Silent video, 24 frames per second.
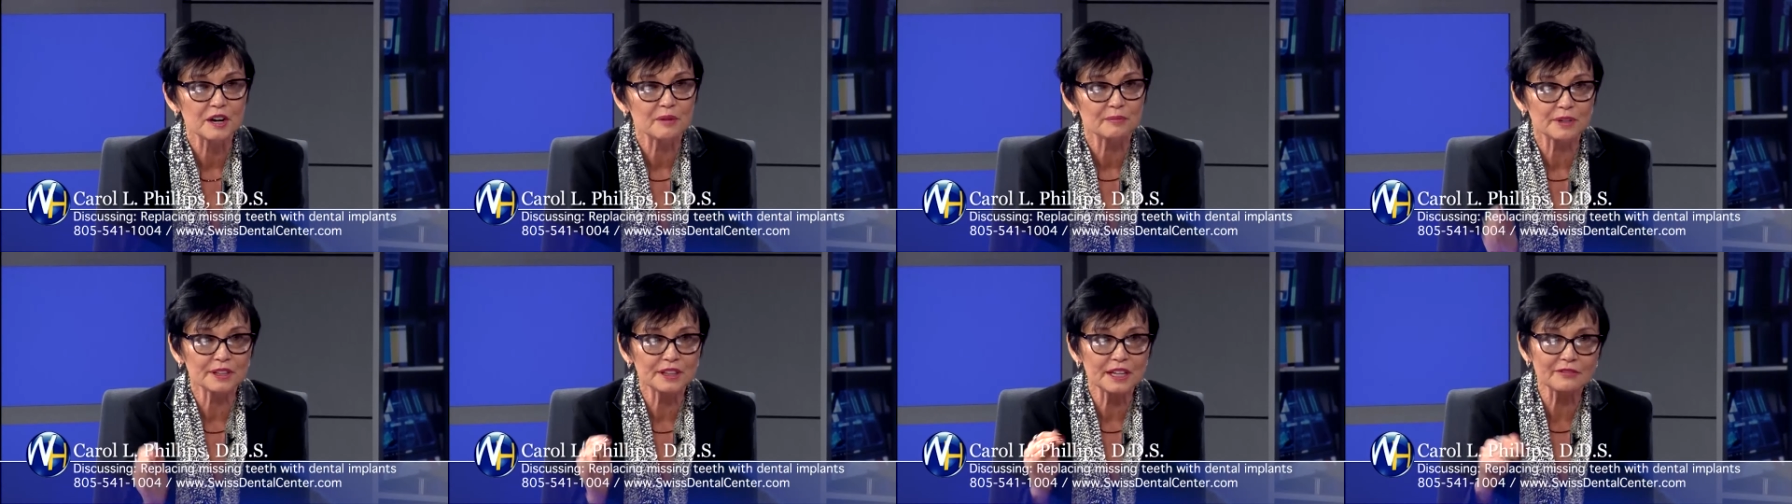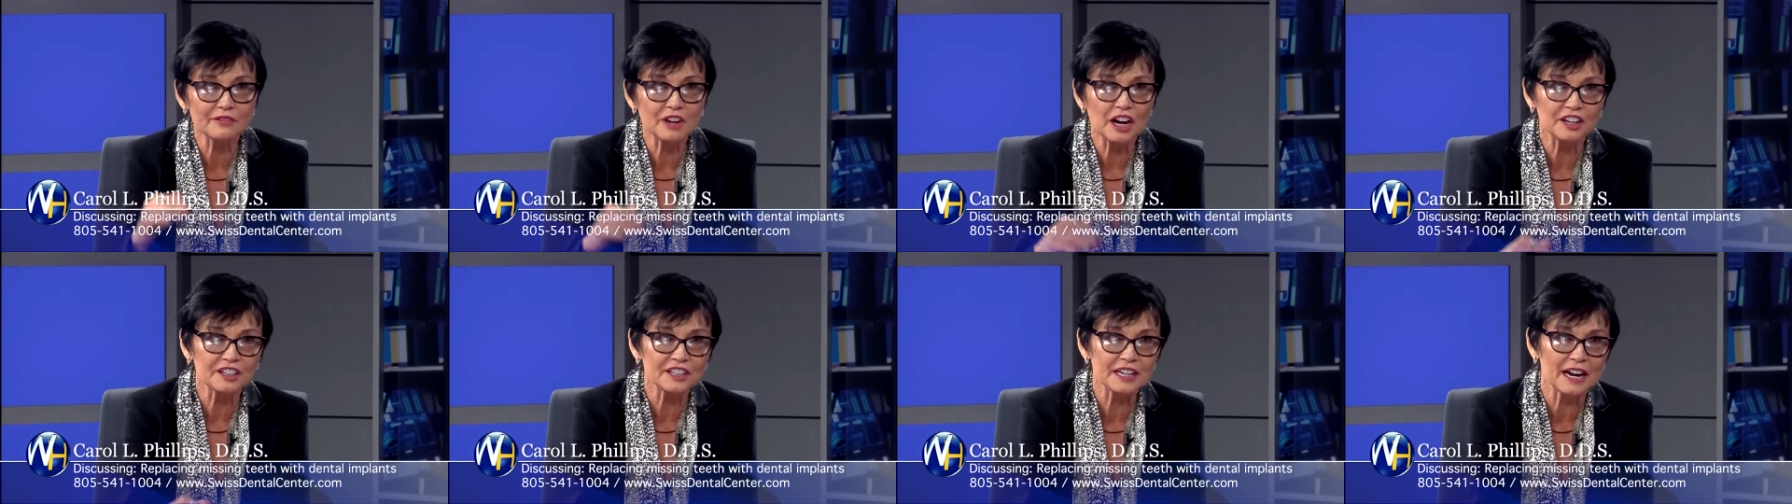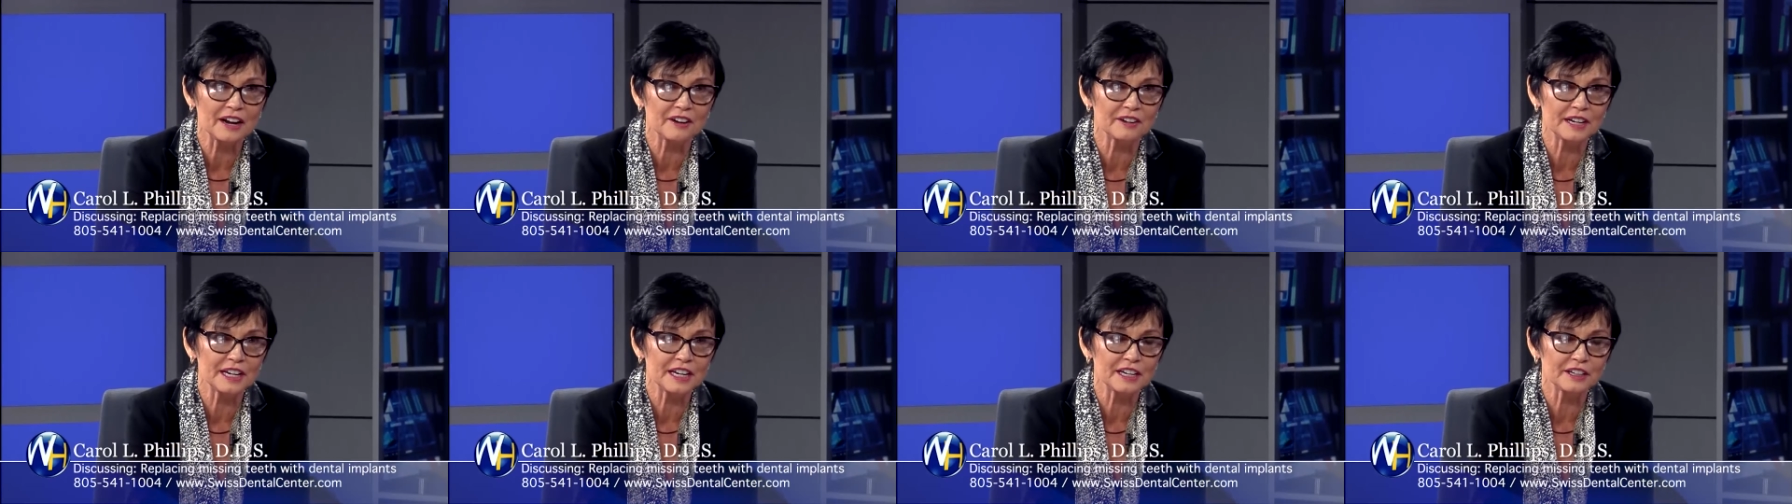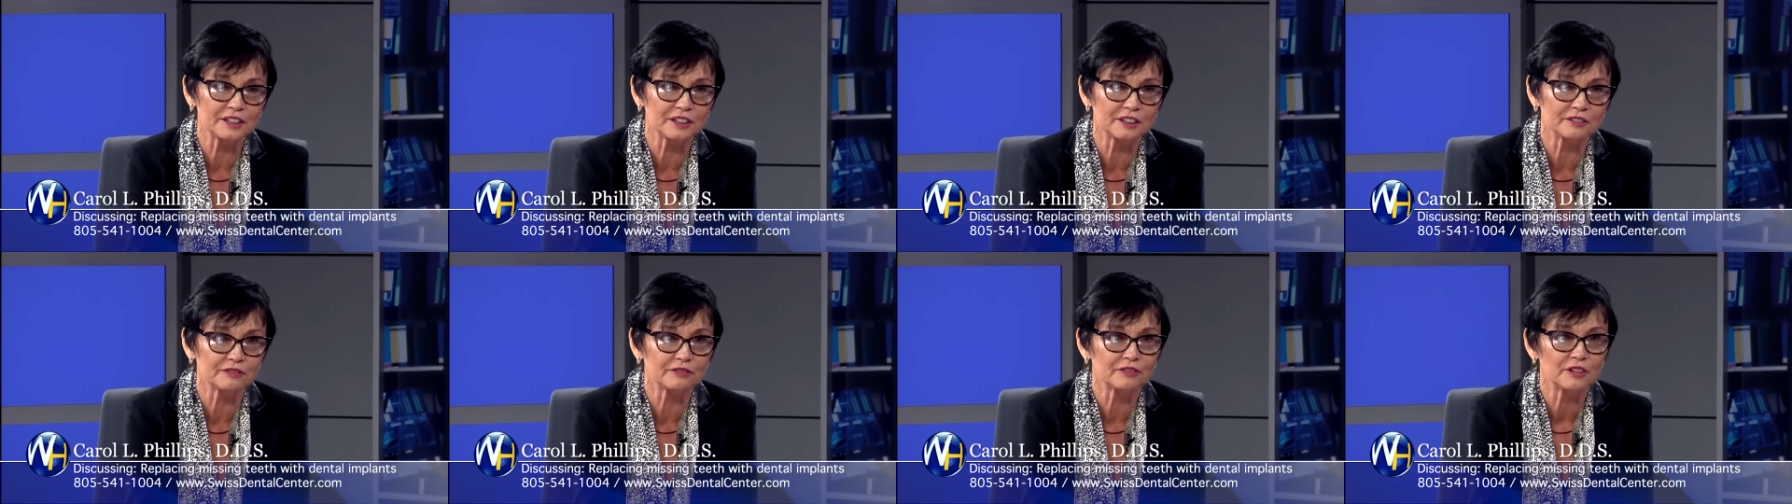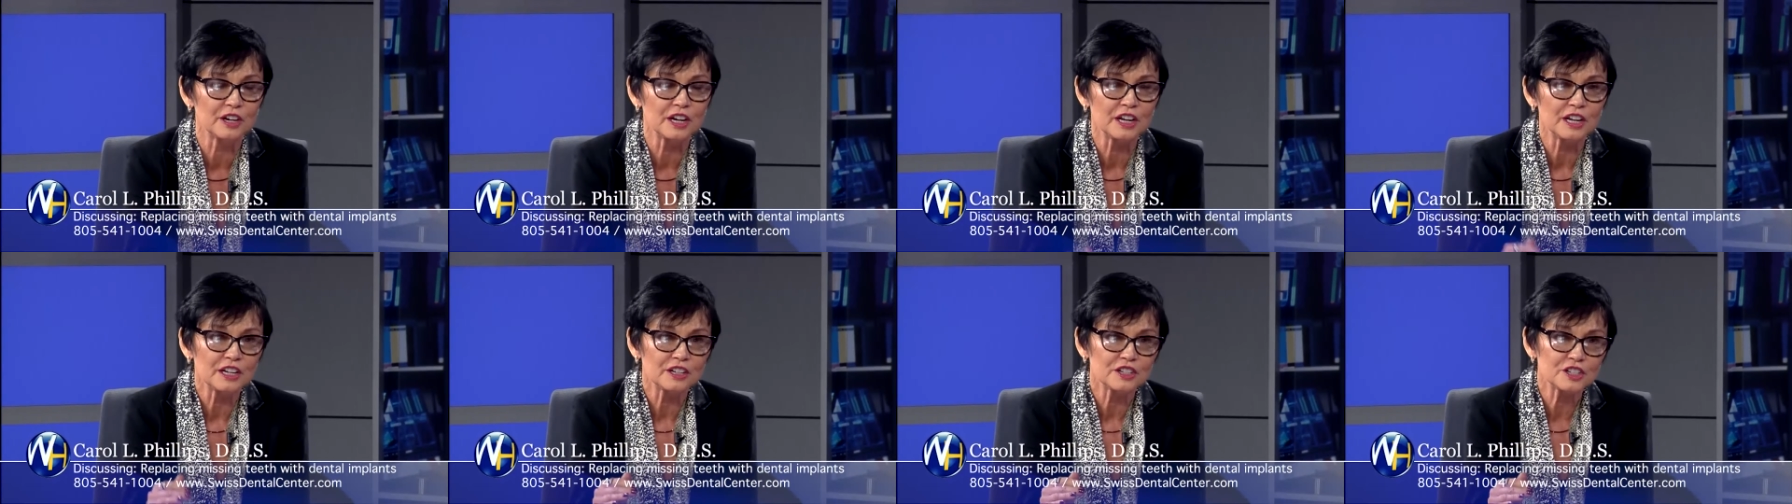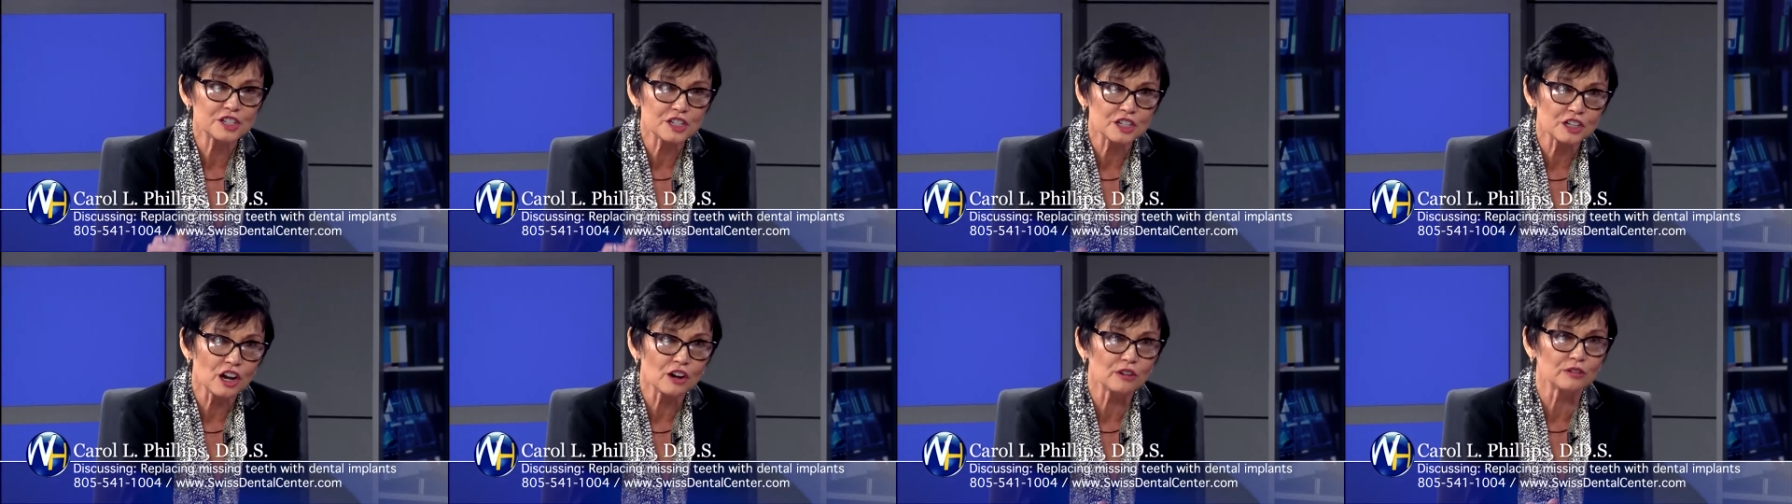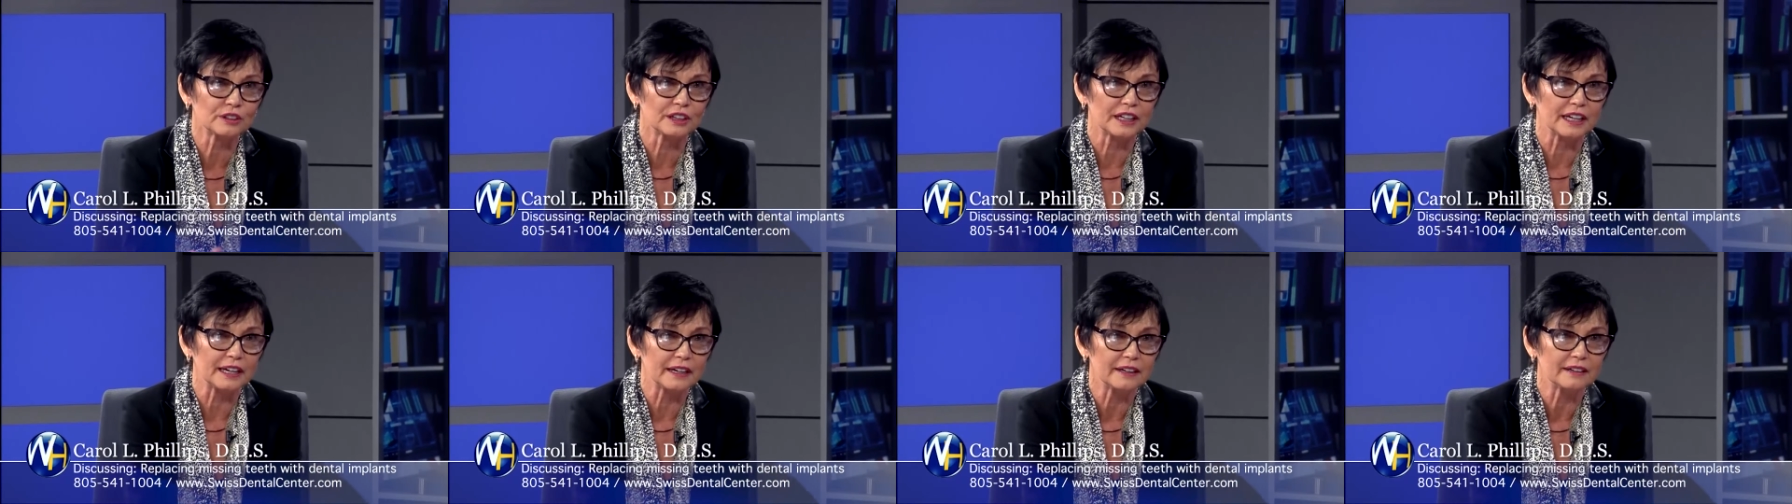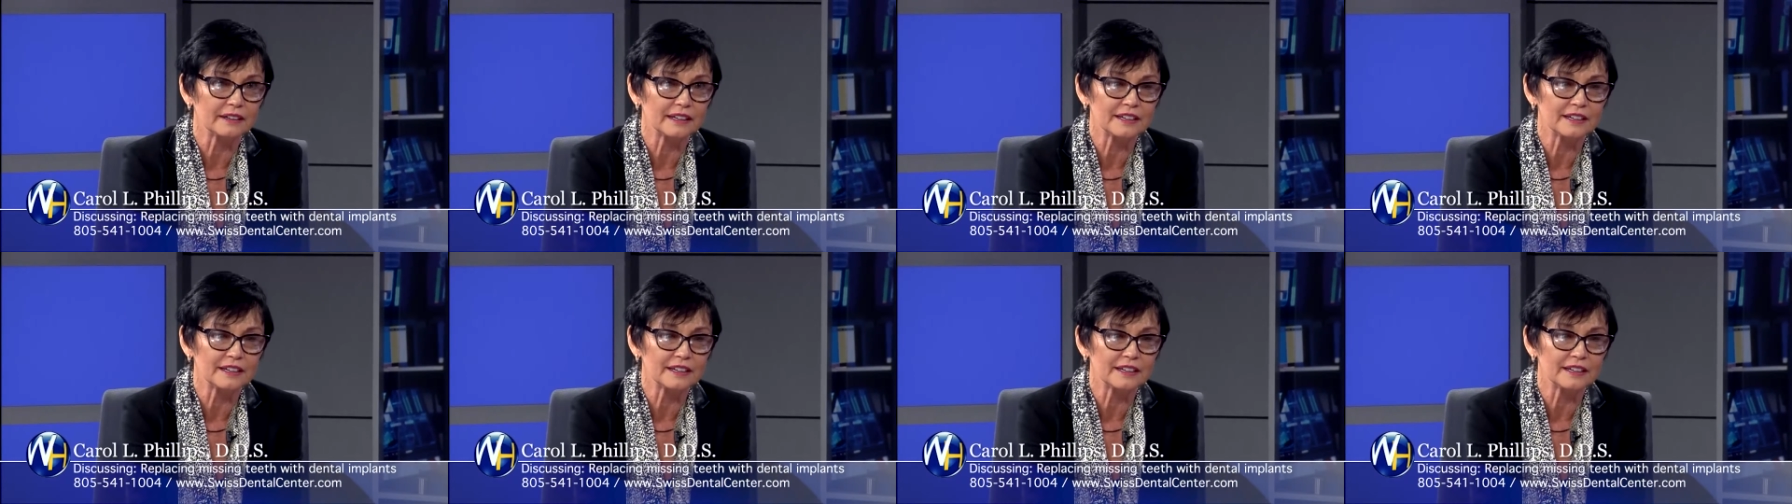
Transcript: but they've gone downhill slowly